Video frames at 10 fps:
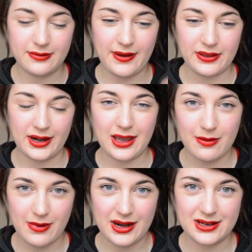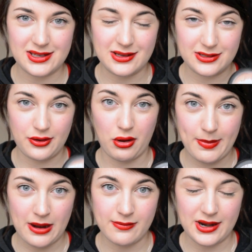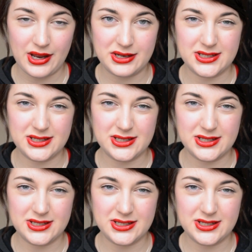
The fact that I kept Redhead says a lot about Redhead.